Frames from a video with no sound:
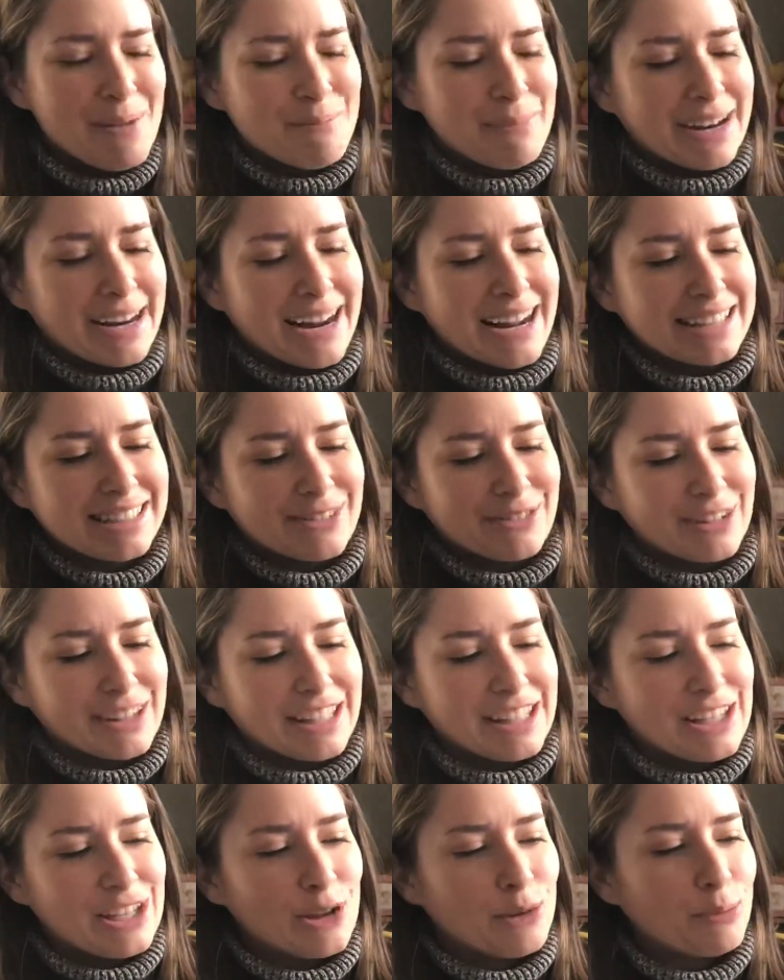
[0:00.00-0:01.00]
But it has a
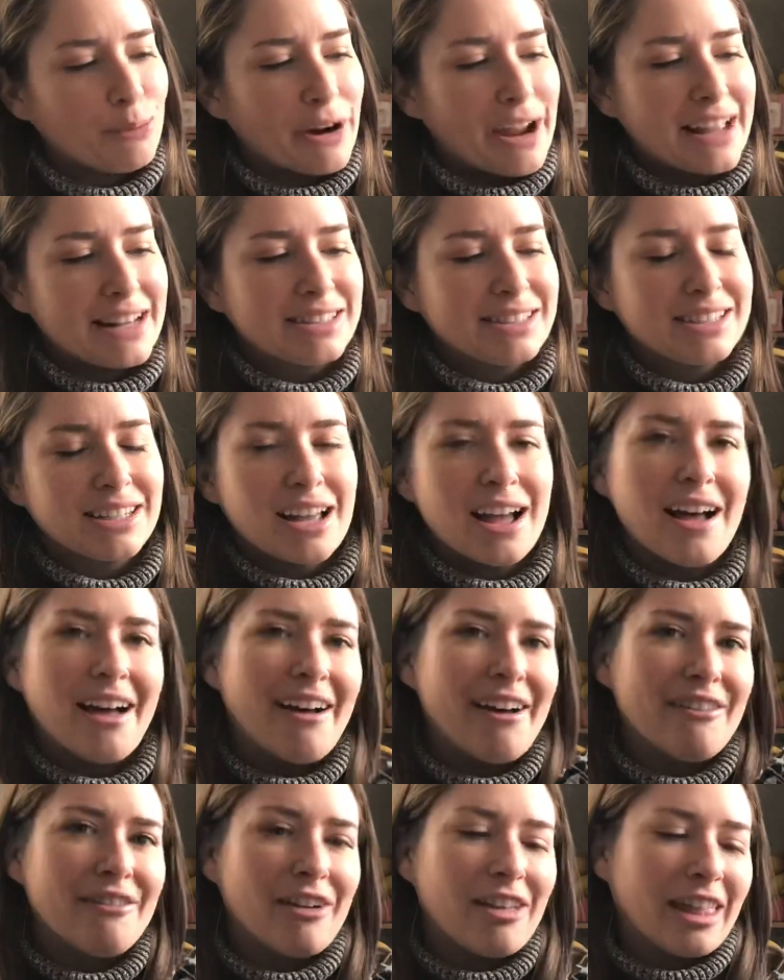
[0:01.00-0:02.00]
really cute print
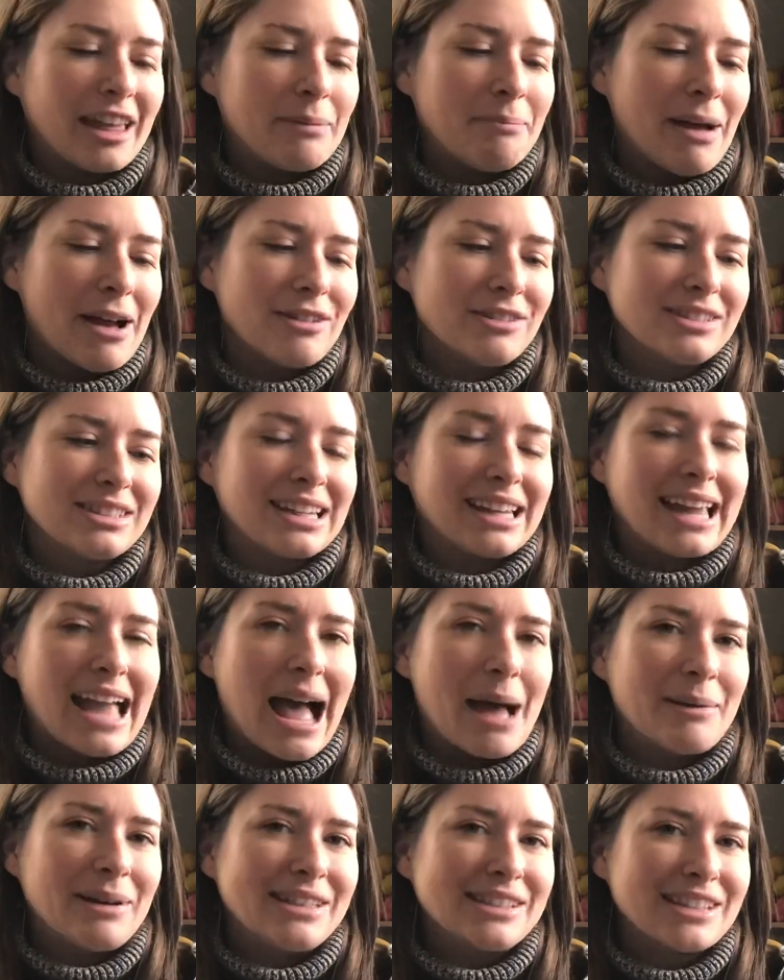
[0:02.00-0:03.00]
of like mountains and
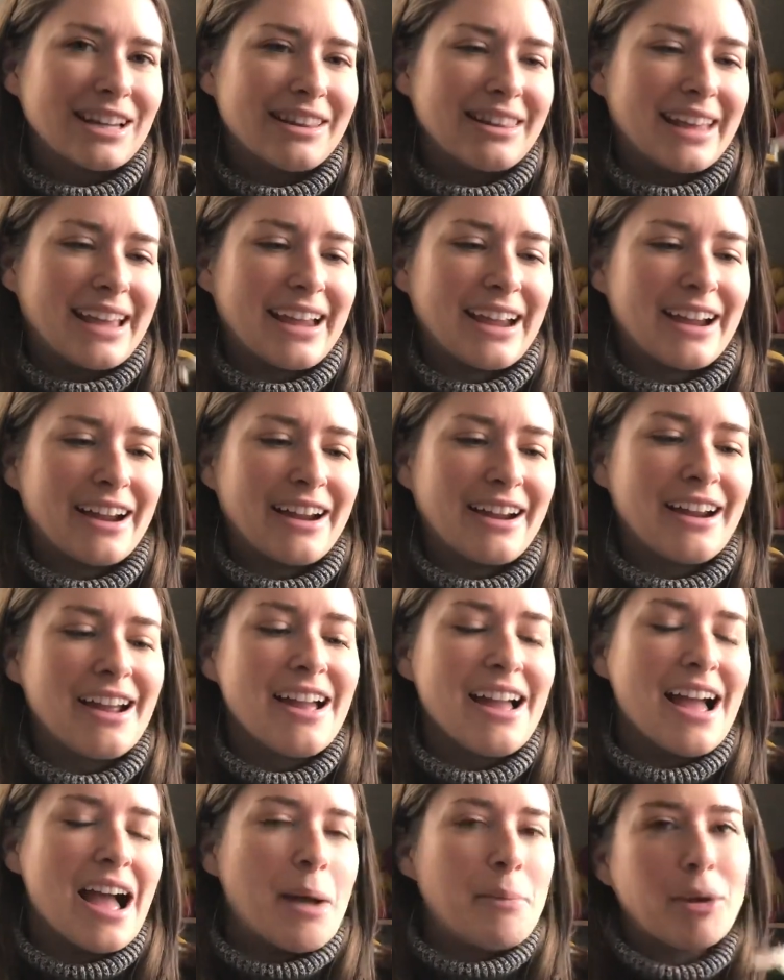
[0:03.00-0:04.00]
cabins on there.
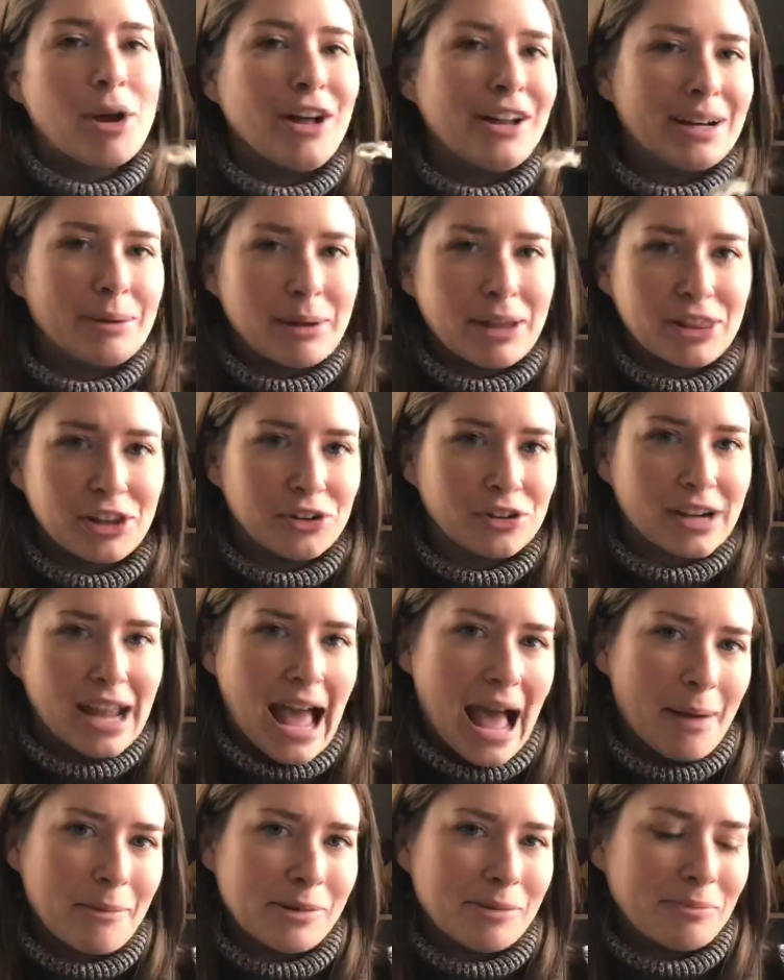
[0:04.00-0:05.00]
I'm calling it my little
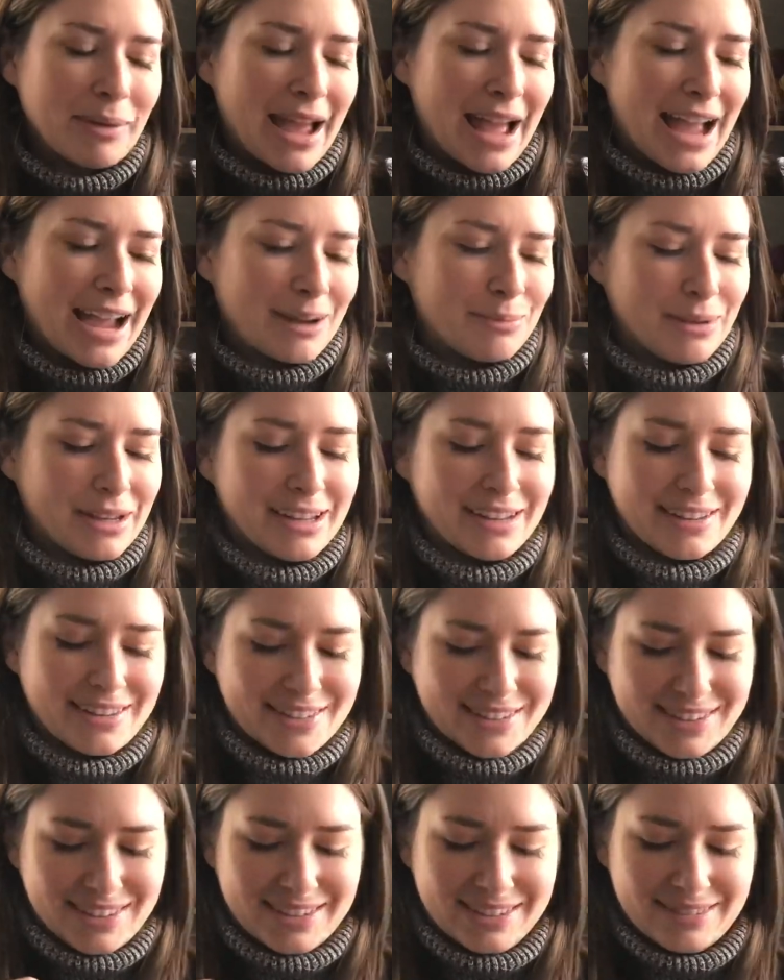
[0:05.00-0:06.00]
cabin bag
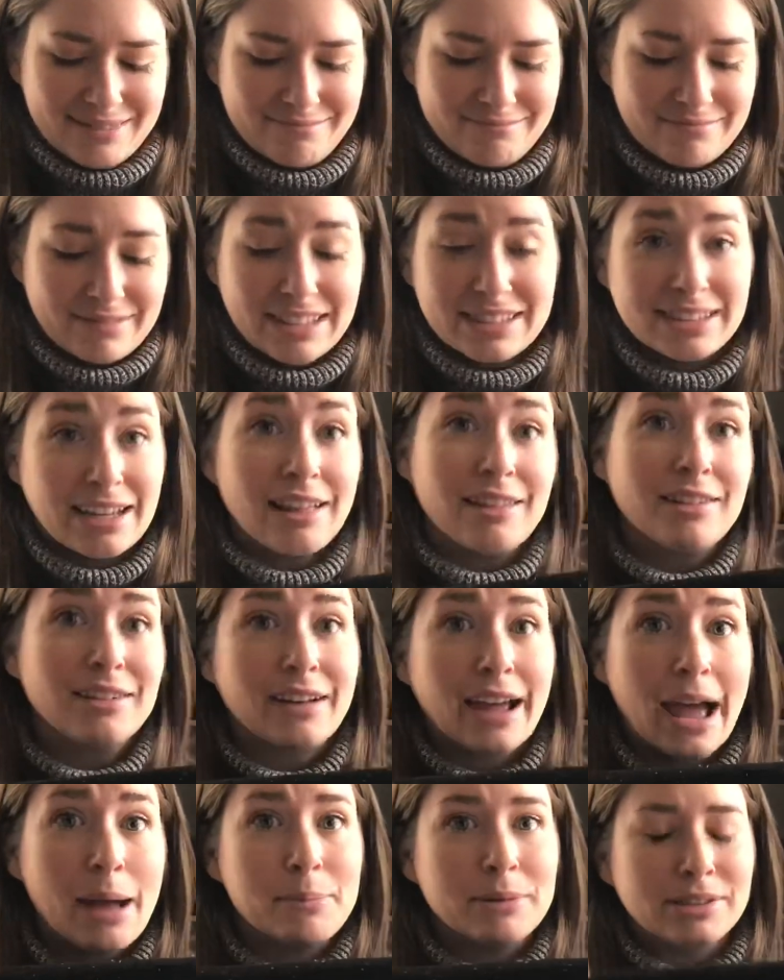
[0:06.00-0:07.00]
because it's got little
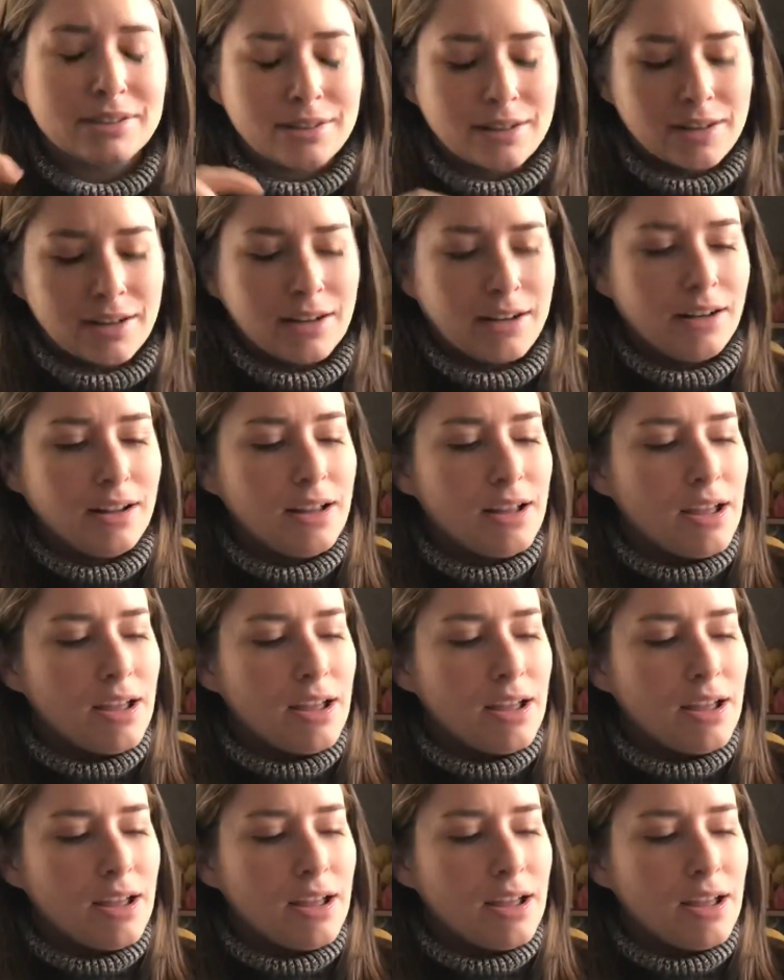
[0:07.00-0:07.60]
cabins on it.